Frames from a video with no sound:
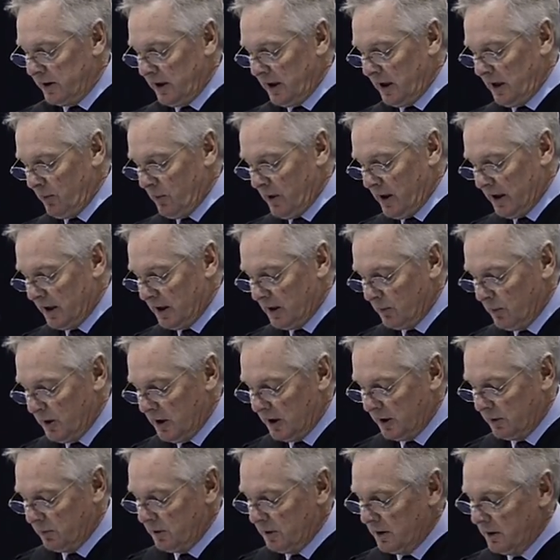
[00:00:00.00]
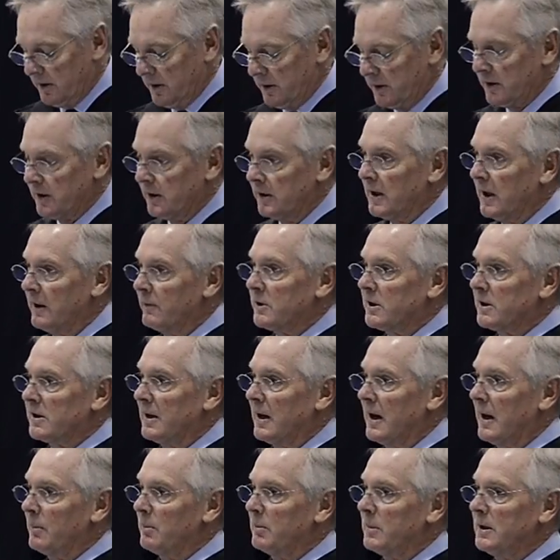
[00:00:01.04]
had said at my commencement is to never
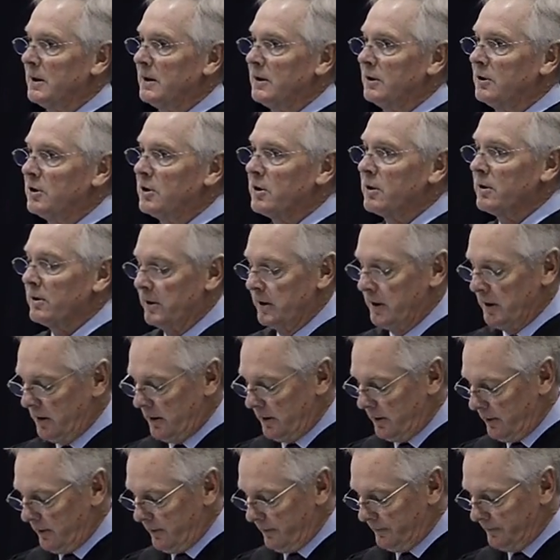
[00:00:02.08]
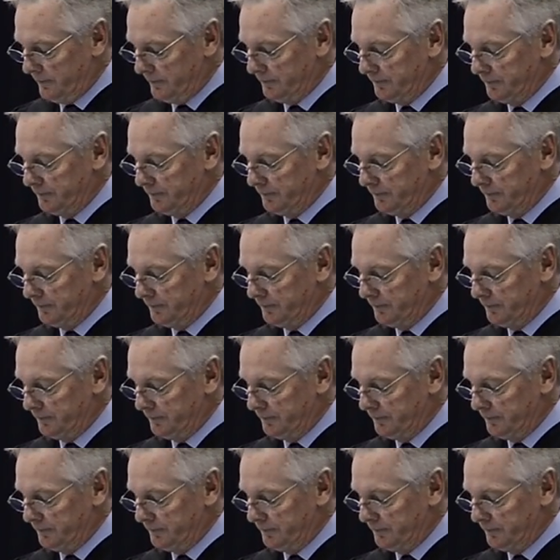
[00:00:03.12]
stop being curious.